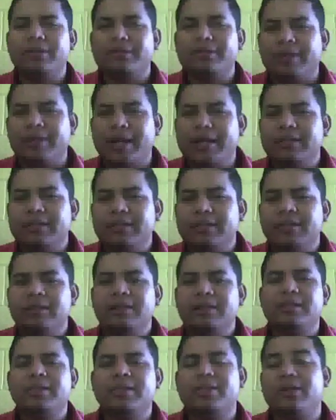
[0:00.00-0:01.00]
right?
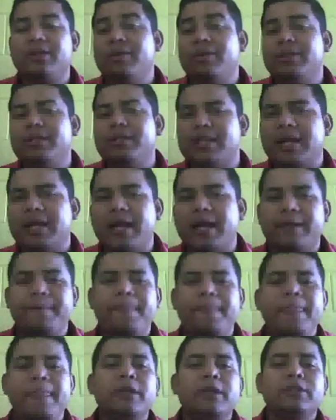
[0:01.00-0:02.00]
It's the oldest guy.
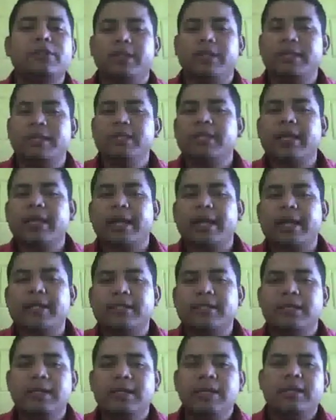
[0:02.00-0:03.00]
So in this case,
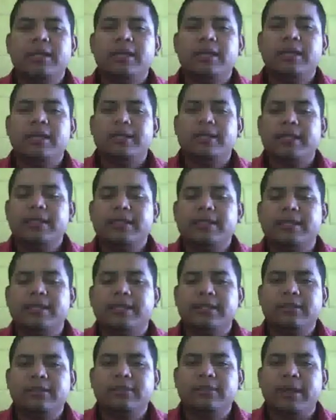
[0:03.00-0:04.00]
the
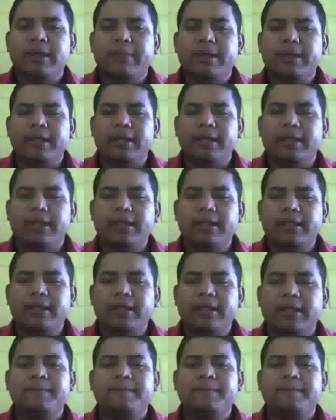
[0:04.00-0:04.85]
sentence might be like this: